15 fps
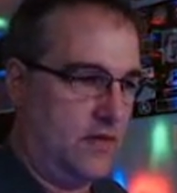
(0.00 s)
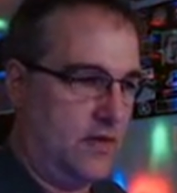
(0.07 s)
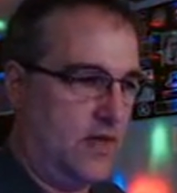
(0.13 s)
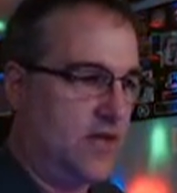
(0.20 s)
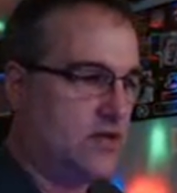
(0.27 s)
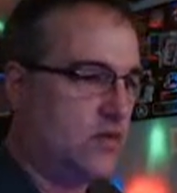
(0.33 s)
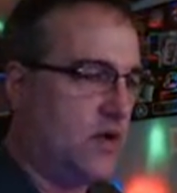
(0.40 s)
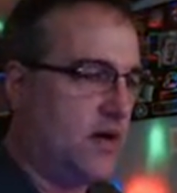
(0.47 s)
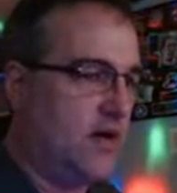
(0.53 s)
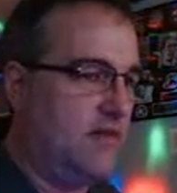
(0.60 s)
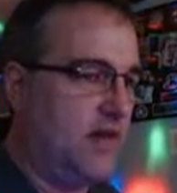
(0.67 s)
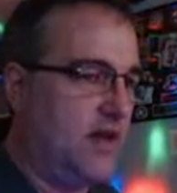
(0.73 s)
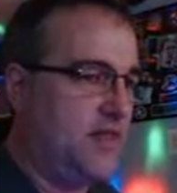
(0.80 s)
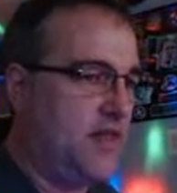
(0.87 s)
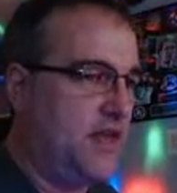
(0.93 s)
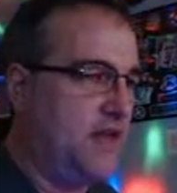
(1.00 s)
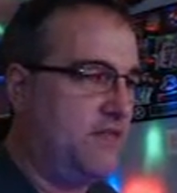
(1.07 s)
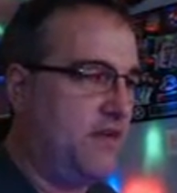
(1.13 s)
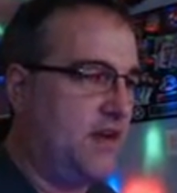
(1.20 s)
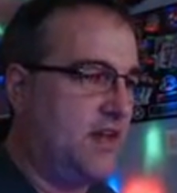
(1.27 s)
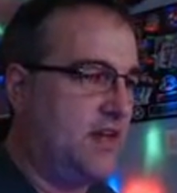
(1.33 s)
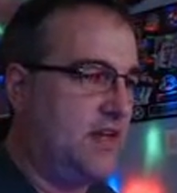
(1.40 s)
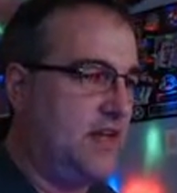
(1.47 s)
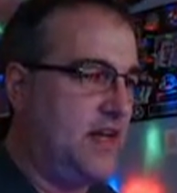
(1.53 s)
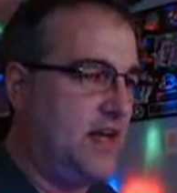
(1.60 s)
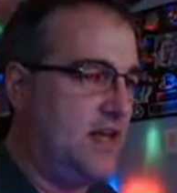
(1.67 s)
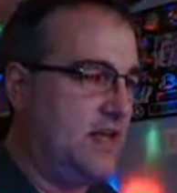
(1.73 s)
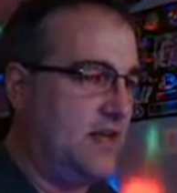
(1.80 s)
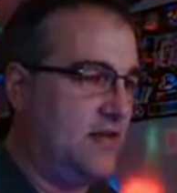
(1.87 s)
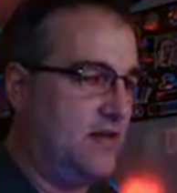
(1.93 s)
That's why I think if I could get